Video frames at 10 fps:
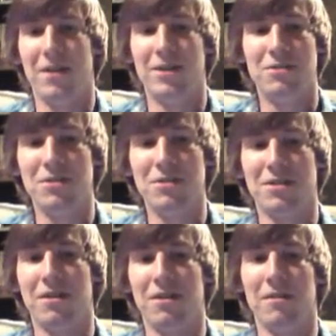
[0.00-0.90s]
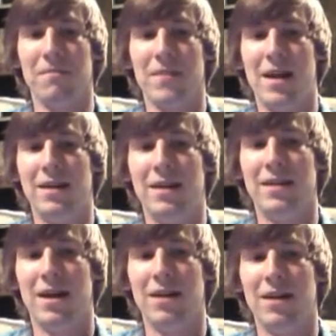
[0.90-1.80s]
I showed it to her, and
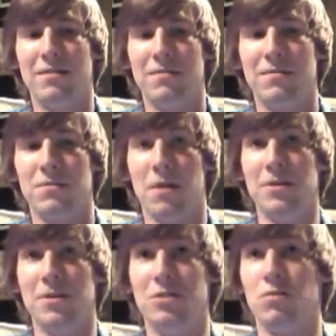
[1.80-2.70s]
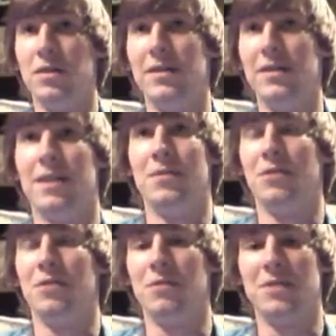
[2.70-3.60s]
I mean, she's really come to
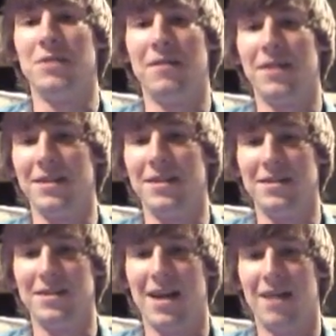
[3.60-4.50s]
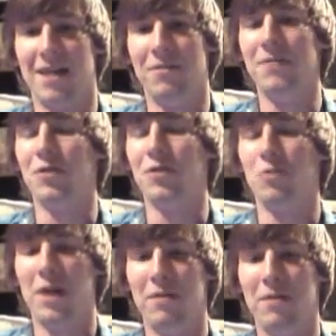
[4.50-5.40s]
terms with everything since then. We have a
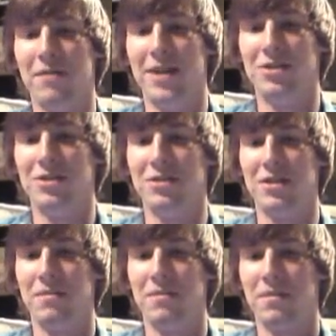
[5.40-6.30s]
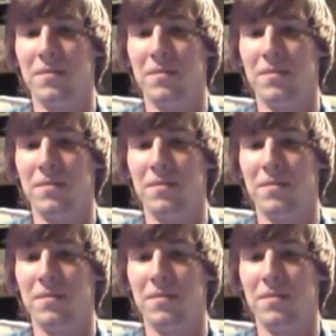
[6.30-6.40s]
great relationship.